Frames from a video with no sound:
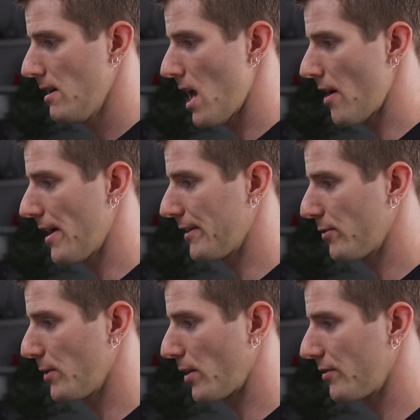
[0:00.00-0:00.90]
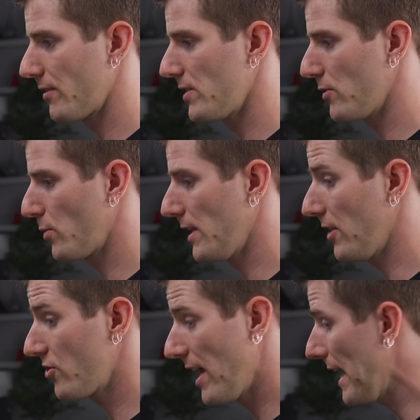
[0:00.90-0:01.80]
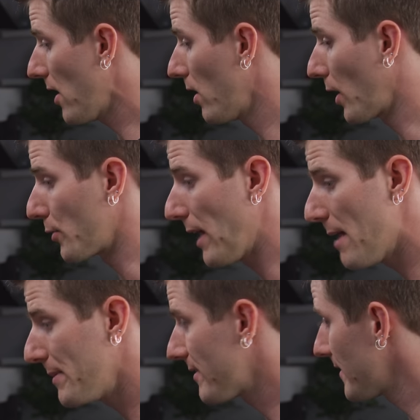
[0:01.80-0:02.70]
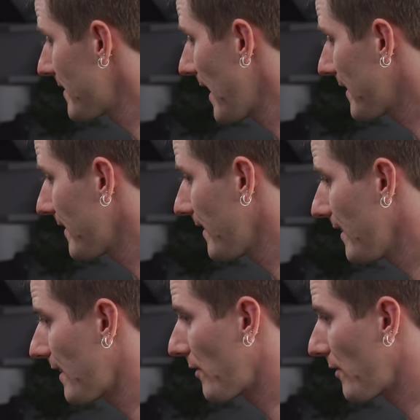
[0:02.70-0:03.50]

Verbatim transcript: All right, so we got our seventy-eight twenty H K, all our RAM is detected,